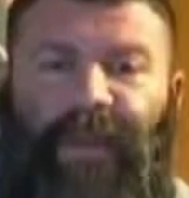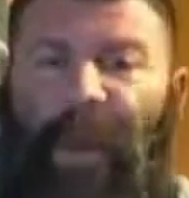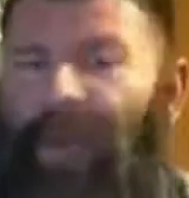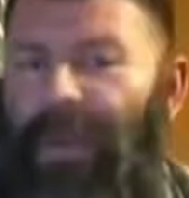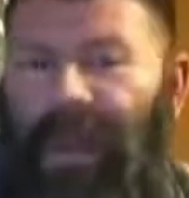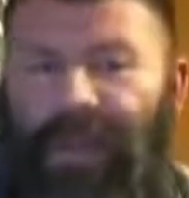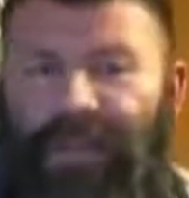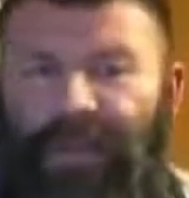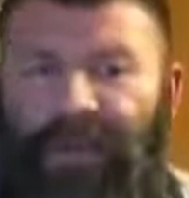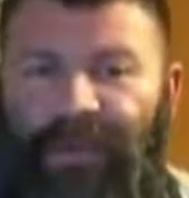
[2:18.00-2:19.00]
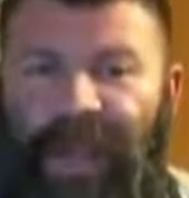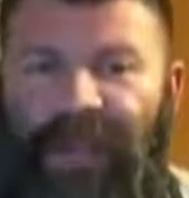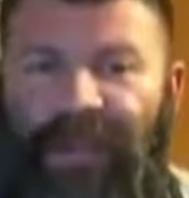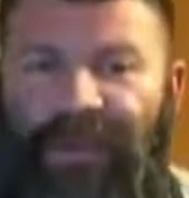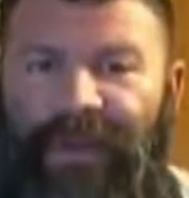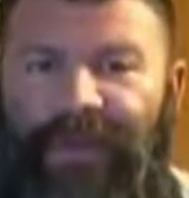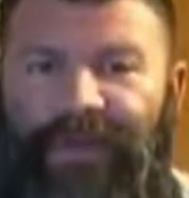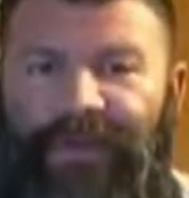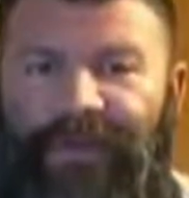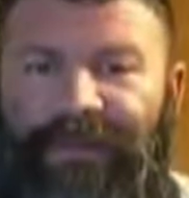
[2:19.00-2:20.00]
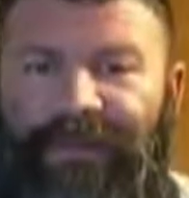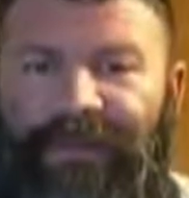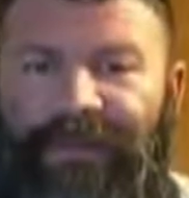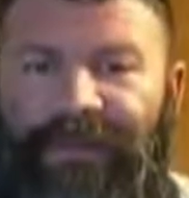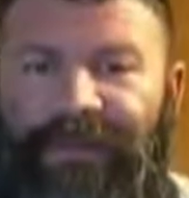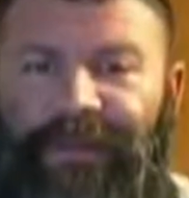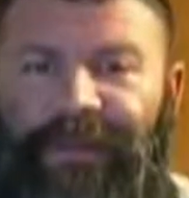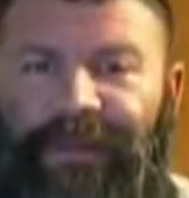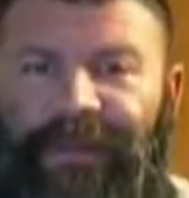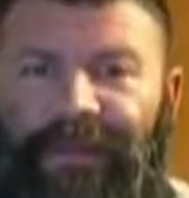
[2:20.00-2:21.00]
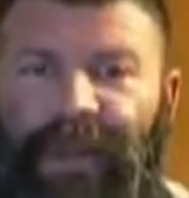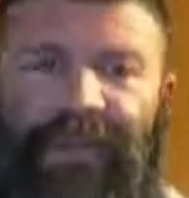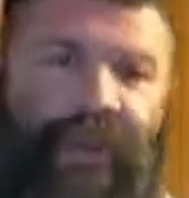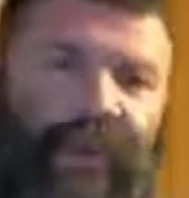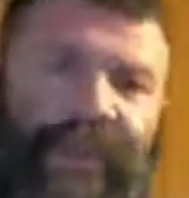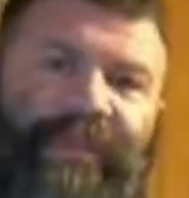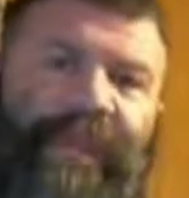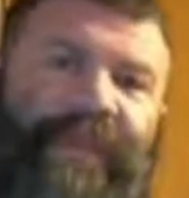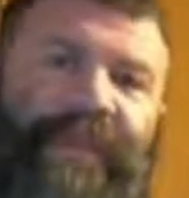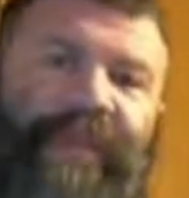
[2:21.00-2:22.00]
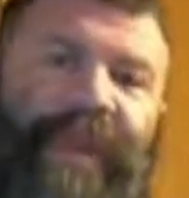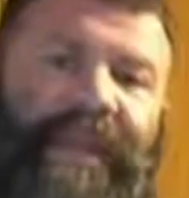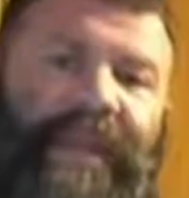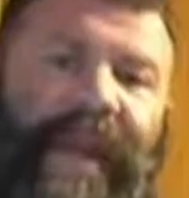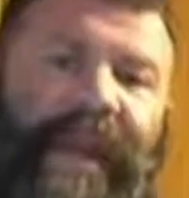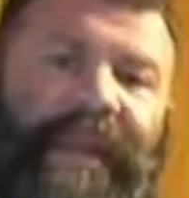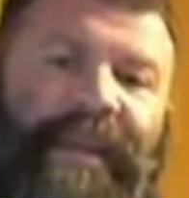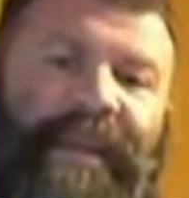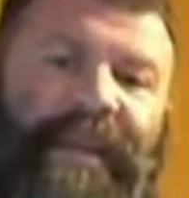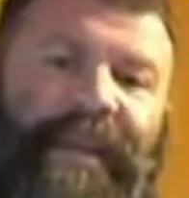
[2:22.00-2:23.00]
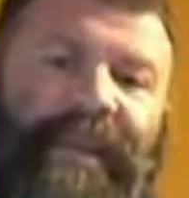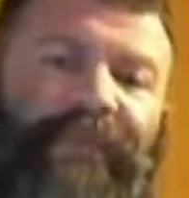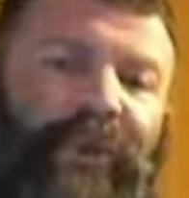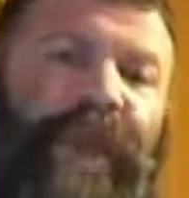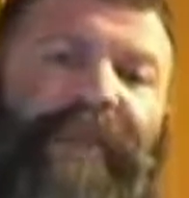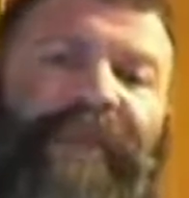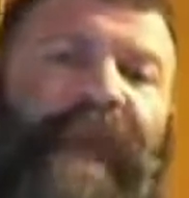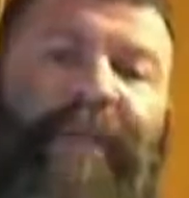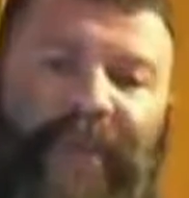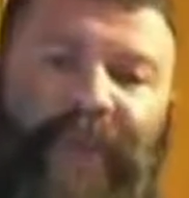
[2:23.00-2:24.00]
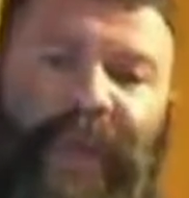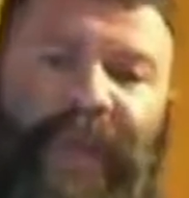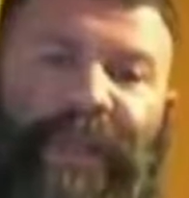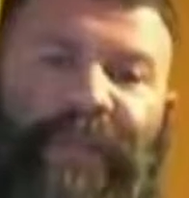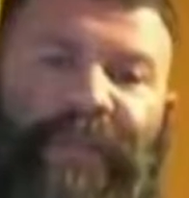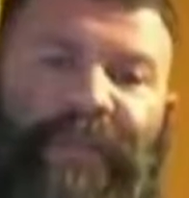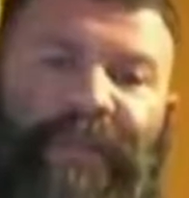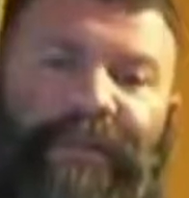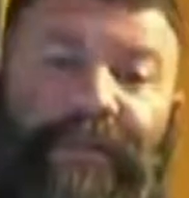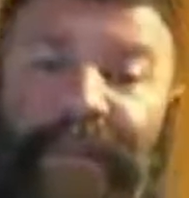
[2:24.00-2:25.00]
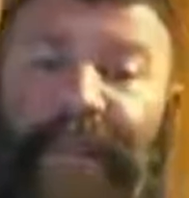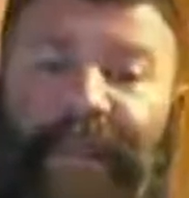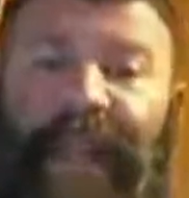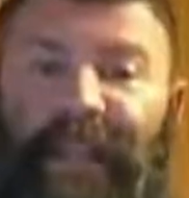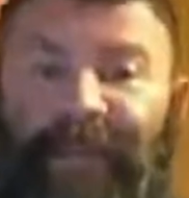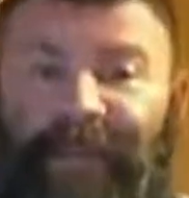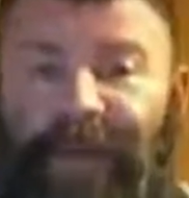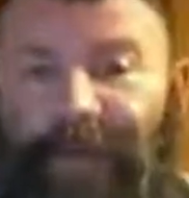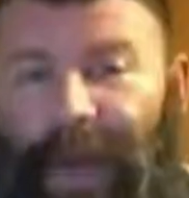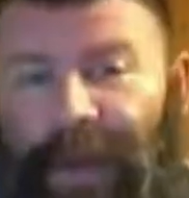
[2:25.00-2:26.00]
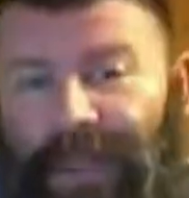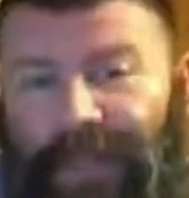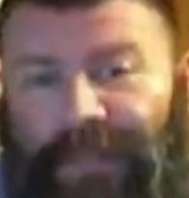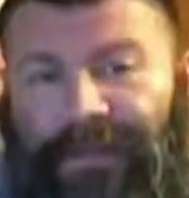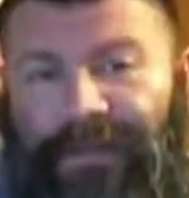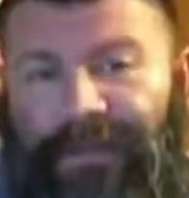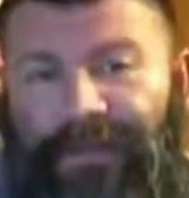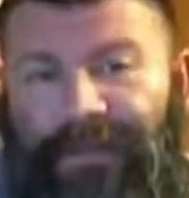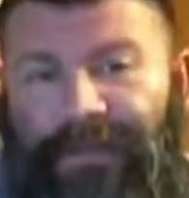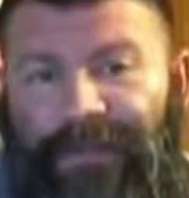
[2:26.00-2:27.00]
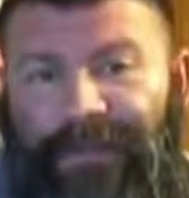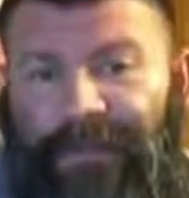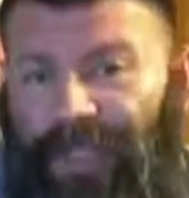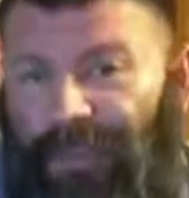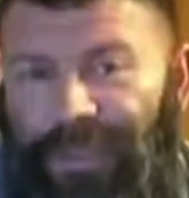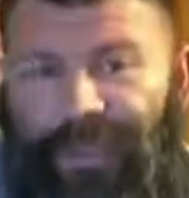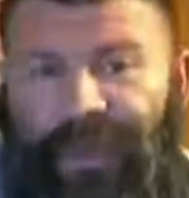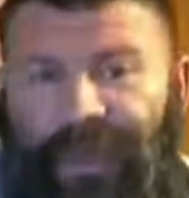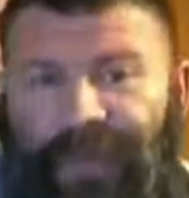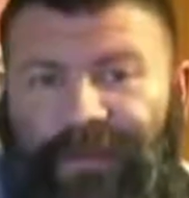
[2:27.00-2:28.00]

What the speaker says: why would I let you in my country? Because all this means to me is that if you have the opportunity to take the life of an American, you would do it.